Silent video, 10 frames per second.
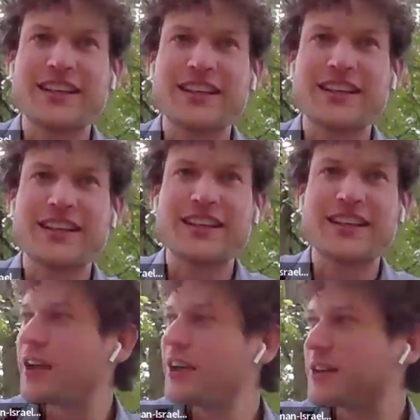and I thought
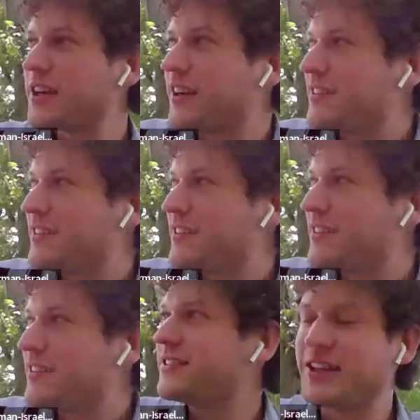like, okay,
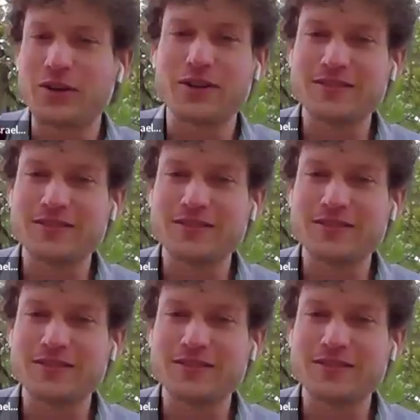yeah, now